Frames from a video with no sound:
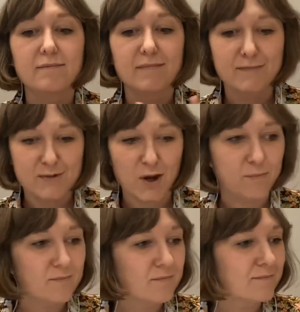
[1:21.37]
So,
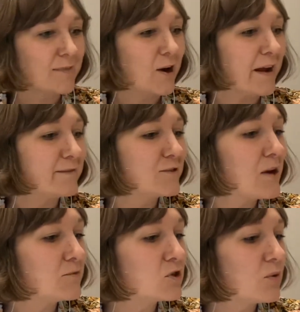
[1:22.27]
all right,
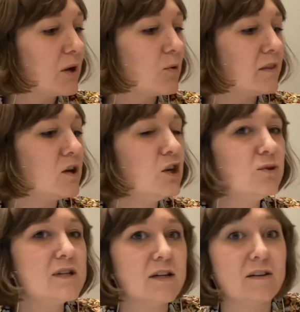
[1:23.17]
chapter 21, the New
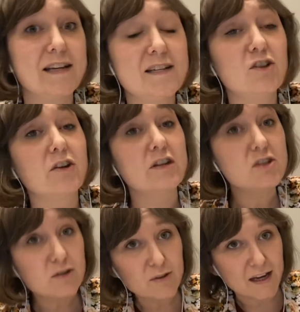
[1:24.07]
Deal,
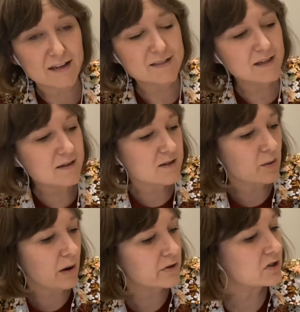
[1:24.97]
1932, like I said, that's
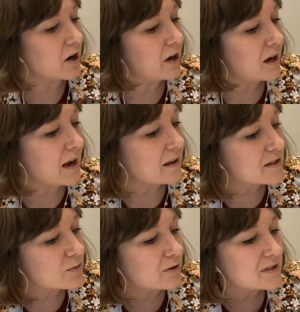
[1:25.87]
where we're starting, and
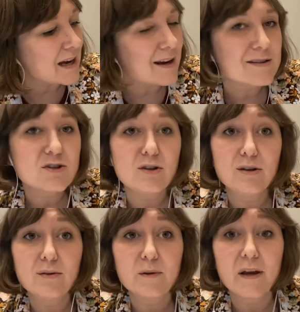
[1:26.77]
this will take us
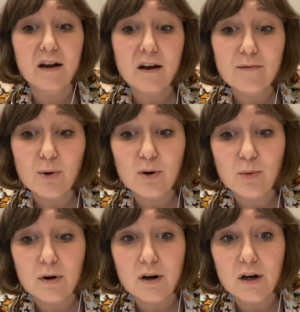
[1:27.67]
to the beginning of World
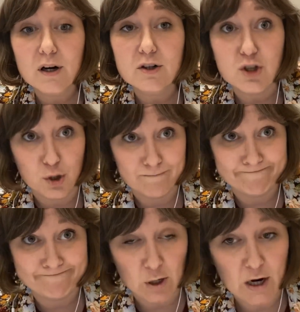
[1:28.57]
War II,
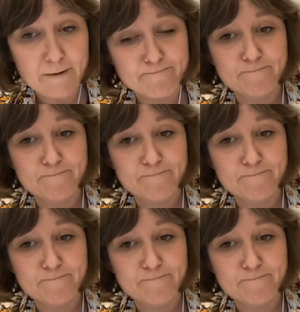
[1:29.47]
all right?